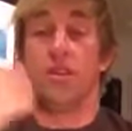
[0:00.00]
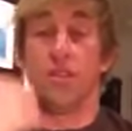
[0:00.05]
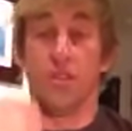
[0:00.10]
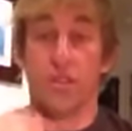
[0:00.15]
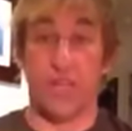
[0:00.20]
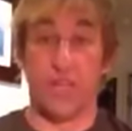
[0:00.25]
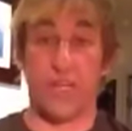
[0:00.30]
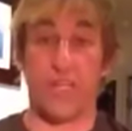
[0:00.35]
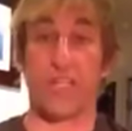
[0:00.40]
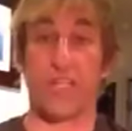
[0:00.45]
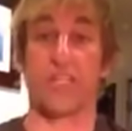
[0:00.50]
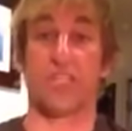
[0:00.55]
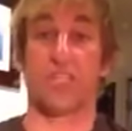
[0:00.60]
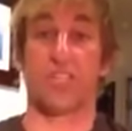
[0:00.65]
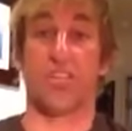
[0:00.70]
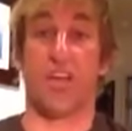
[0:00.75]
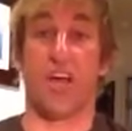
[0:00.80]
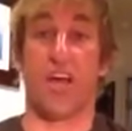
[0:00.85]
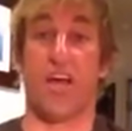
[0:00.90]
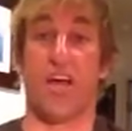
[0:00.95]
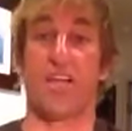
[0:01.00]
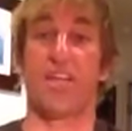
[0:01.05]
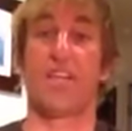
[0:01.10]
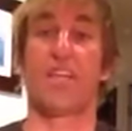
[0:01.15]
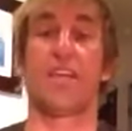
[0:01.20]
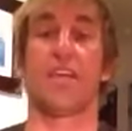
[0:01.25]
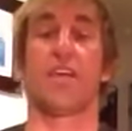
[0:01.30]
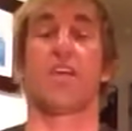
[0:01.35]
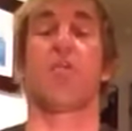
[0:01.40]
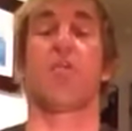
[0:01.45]
look inside,
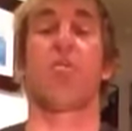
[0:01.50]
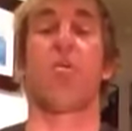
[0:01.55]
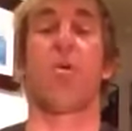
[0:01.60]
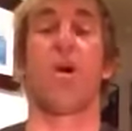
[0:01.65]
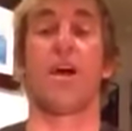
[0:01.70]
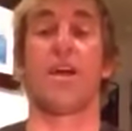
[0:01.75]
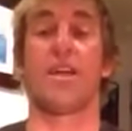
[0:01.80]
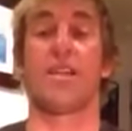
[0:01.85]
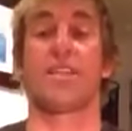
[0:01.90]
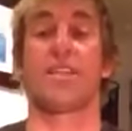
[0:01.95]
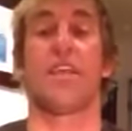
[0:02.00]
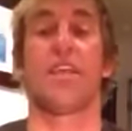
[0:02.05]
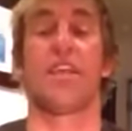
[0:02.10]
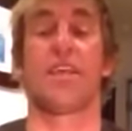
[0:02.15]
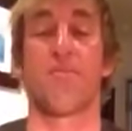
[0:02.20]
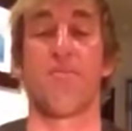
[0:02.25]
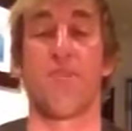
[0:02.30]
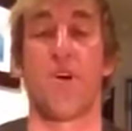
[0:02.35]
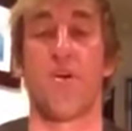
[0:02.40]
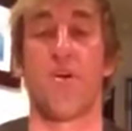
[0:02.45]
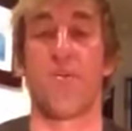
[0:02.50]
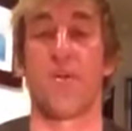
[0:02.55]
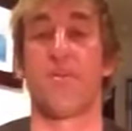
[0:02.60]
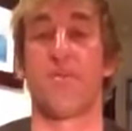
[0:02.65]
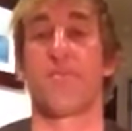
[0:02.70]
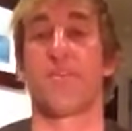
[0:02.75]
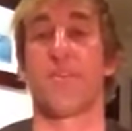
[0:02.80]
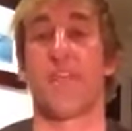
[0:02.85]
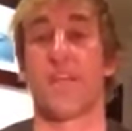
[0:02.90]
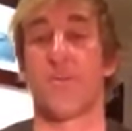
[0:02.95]
get quiet, take a moment,
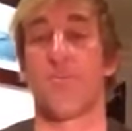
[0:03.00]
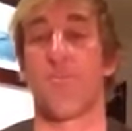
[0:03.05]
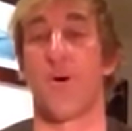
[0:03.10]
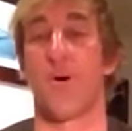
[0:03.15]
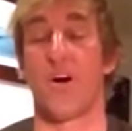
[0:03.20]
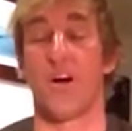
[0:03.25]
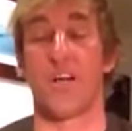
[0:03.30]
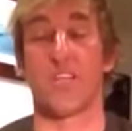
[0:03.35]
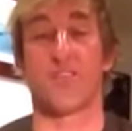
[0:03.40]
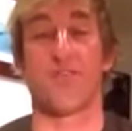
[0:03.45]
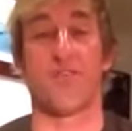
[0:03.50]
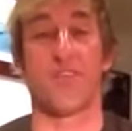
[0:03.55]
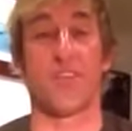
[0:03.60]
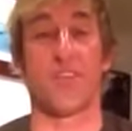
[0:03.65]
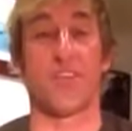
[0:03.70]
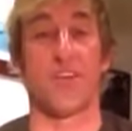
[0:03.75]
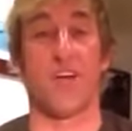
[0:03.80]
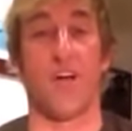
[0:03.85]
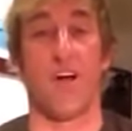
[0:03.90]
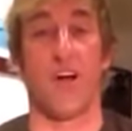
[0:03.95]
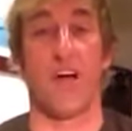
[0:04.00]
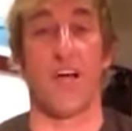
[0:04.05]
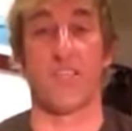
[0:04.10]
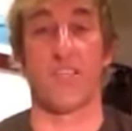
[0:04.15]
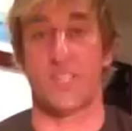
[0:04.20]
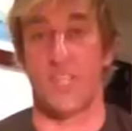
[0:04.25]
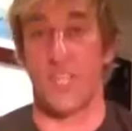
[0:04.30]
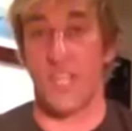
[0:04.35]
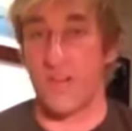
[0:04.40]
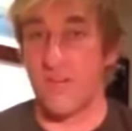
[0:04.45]
take a pause for the
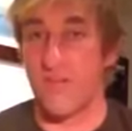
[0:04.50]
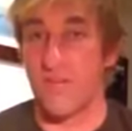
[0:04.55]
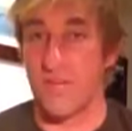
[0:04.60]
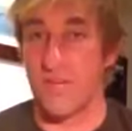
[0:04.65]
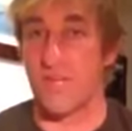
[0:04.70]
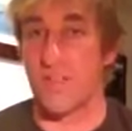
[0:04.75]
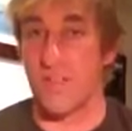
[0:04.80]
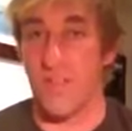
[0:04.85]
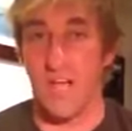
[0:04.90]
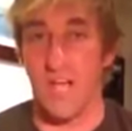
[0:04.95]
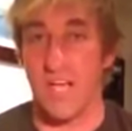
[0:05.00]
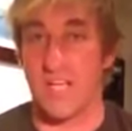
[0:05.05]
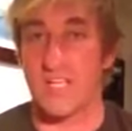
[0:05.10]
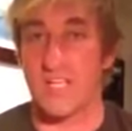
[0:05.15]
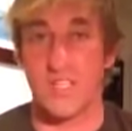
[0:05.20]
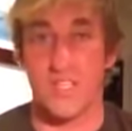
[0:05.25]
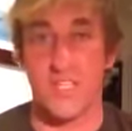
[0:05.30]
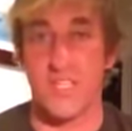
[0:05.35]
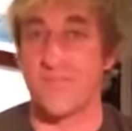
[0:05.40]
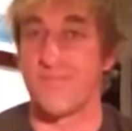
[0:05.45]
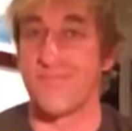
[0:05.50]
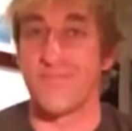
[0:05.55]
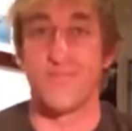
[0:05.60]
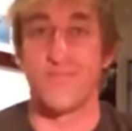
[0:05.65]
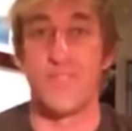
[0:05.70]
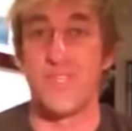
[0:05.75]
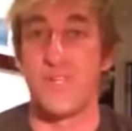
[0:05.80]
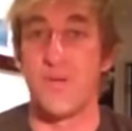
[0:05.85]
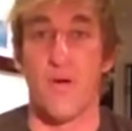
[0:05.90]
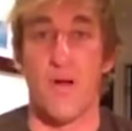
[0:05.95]
cause, and realize that
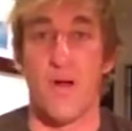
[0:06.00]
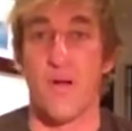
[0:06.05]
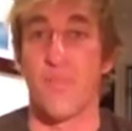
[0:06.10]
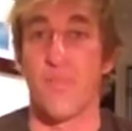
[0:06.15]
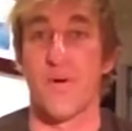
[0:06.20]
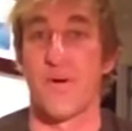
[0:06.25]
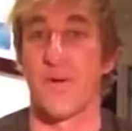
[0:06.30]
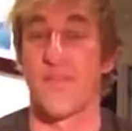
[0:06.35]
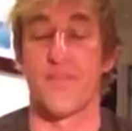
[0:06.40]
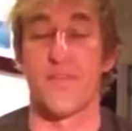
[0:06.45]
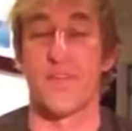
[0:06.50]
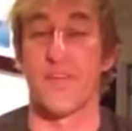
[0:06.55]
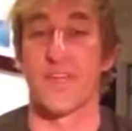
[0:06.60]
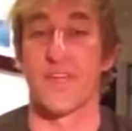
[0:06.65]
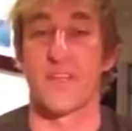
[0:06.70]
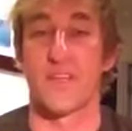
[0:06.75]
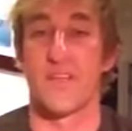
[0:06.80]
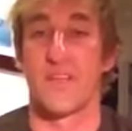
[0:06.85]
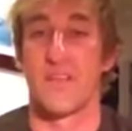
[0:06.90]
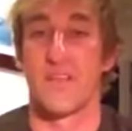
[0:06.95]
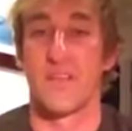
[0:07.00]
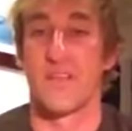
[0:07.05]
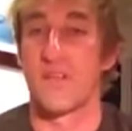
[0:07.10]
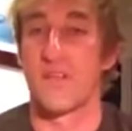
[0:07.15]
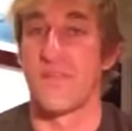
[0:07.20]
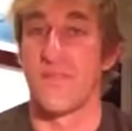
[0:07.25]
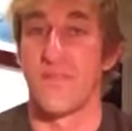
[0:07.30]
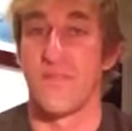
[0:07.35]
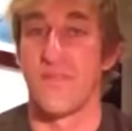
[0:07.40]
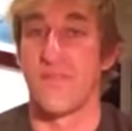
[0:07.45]
you are perfect.
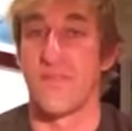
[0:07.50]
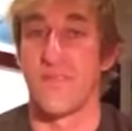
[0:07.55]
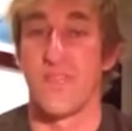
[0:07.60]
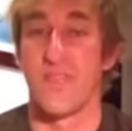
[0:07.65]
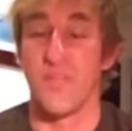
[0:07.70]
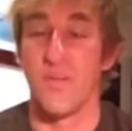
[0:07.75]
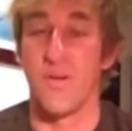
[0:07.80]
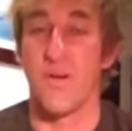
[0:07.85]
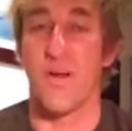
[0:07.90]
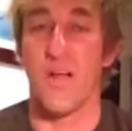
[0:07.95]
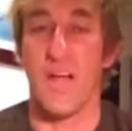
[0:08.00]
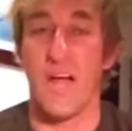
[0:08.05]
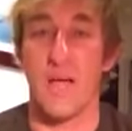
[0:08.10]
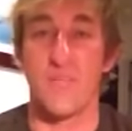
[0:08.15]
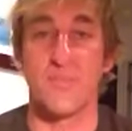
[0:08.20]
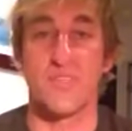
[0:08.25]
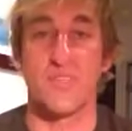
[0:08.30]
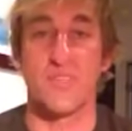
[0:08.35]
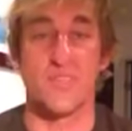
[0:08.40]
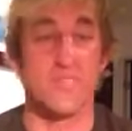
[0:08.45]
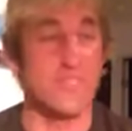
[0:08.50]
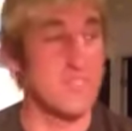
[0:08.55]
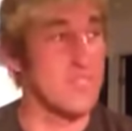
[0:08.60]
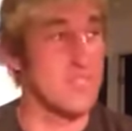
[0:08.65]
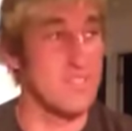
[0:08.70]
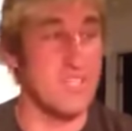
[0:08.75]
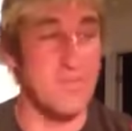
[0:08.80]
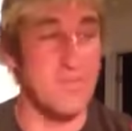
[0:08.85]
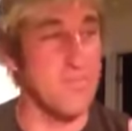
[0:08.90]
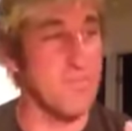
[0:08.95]
You are
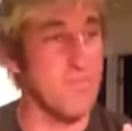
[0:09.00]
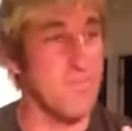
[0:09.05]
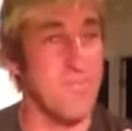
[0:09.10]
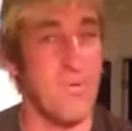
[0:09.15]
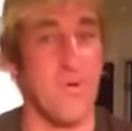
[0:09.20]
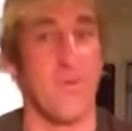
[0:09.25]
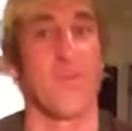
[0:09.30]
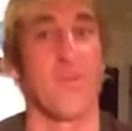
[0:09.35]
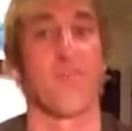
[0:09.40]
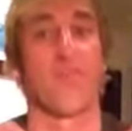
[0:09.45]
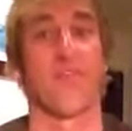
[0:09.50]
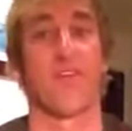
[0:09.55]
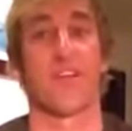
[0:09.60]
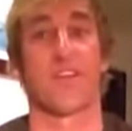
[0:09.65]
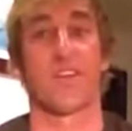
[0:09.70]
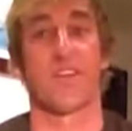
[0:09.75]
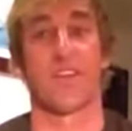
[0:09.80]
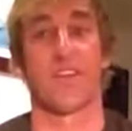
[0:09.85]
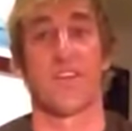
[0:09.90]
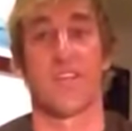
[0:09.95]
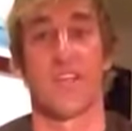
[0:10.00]
absolutely perfect.